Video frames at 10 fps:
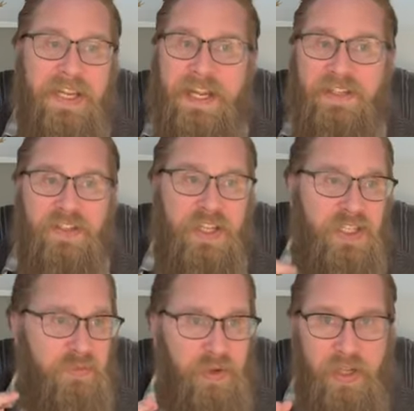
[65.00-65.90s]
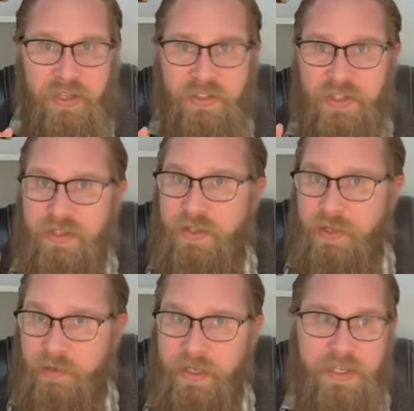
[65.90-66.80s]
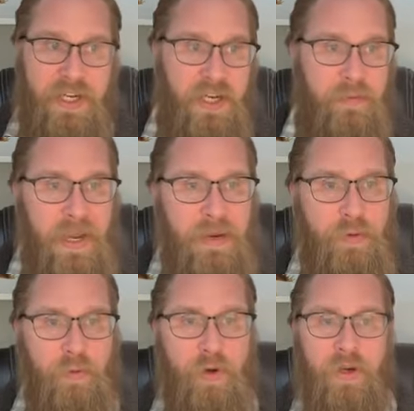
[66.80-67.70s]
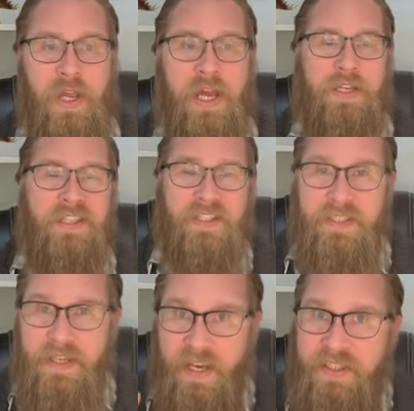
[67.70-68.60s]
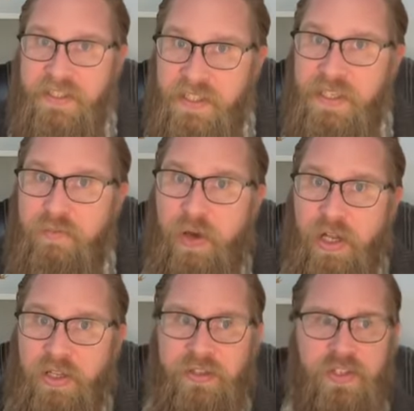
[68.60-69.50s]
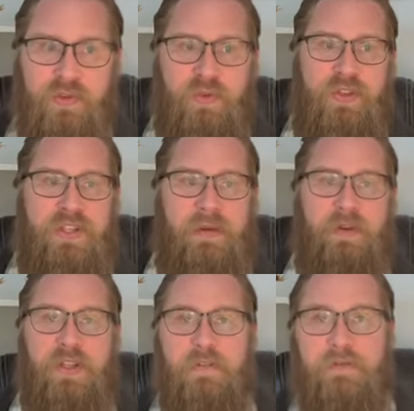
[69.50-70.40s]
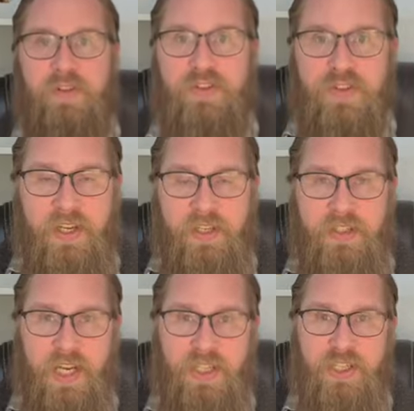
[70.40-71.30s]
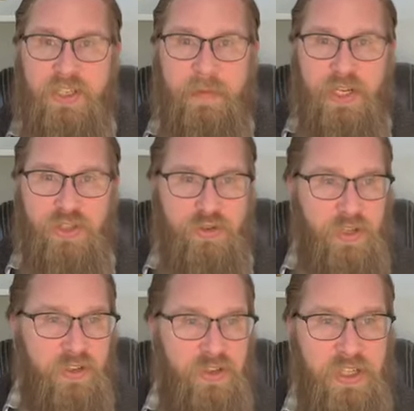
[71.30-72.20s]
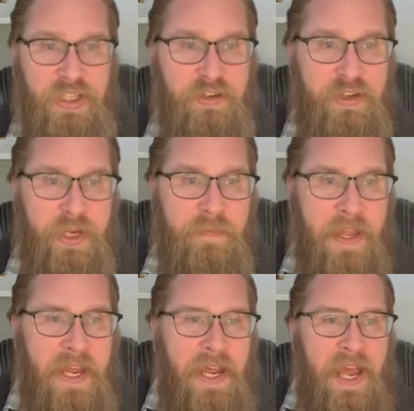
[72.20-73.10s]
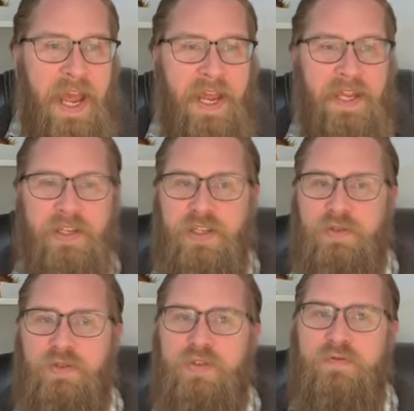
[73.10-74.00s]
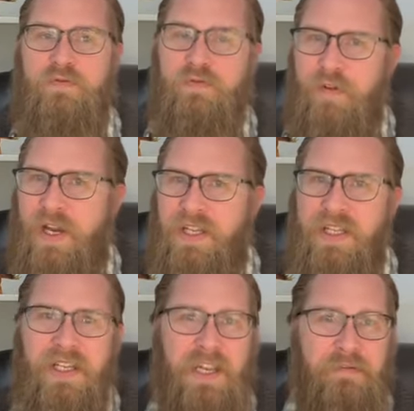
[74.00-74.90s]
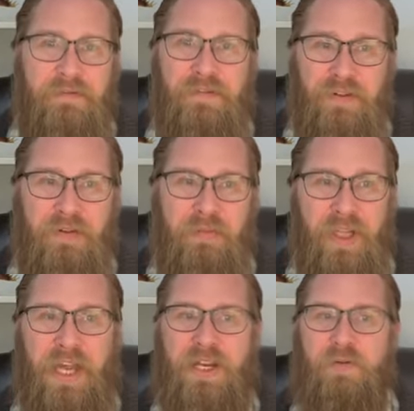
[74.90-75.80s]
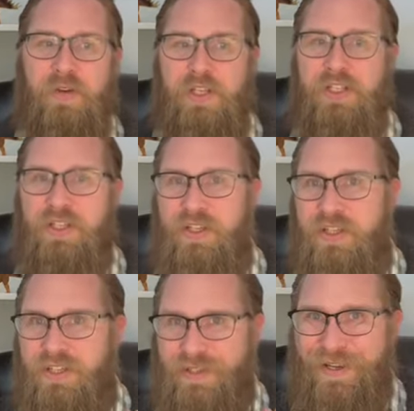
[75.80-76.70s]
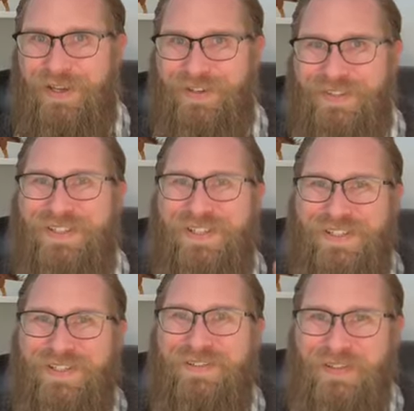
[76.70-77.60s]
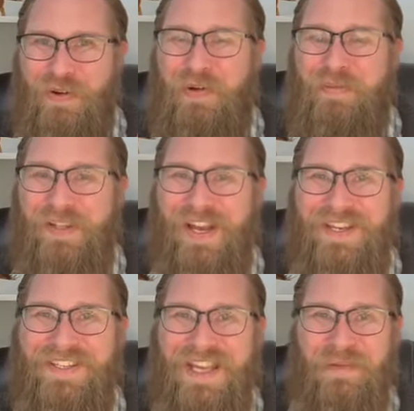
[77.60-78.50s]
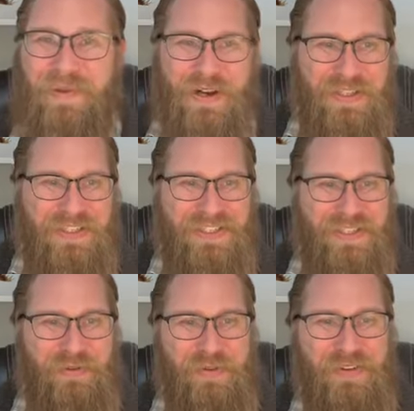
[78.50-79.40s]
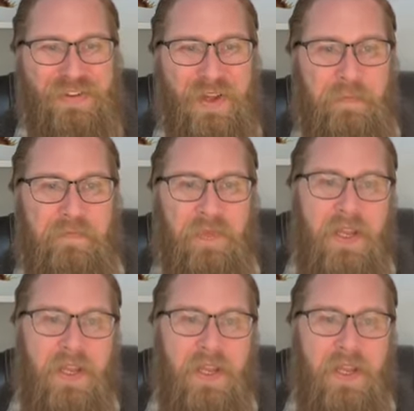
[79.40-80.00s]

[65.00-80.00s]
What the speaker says: late cancellation policies in their intake paperwork. Discuss these policies with them in their first session to make sure there's clarity, and use friendly and firm language to normalize that policy with them.